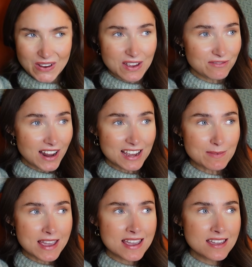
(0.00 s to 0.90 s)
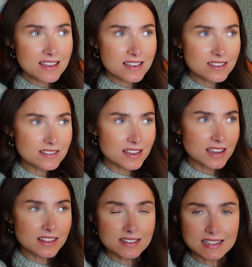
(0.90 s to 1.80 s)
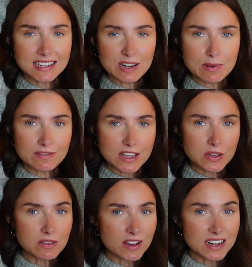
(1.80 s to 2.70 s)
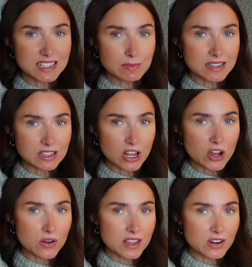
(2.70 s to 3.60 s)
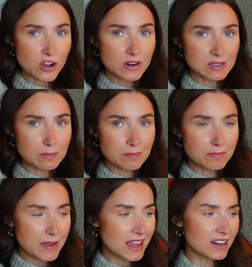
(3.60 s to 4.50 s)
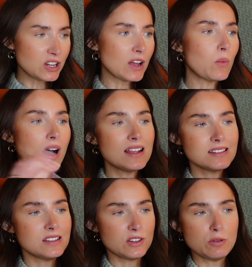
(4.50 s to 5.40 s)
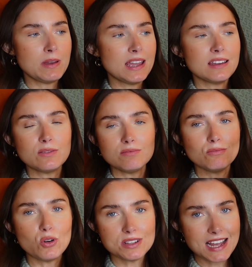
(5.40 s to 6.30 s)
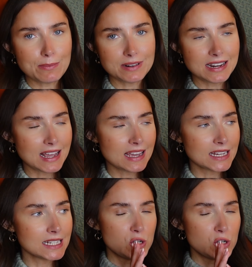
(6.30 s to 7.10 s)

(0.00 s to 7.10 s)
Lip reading: So if, like me, you're thinking this isn't going to be for you, you've heard it's a bit slow, you know it's big, and you're like, why is it so big? What's happening here?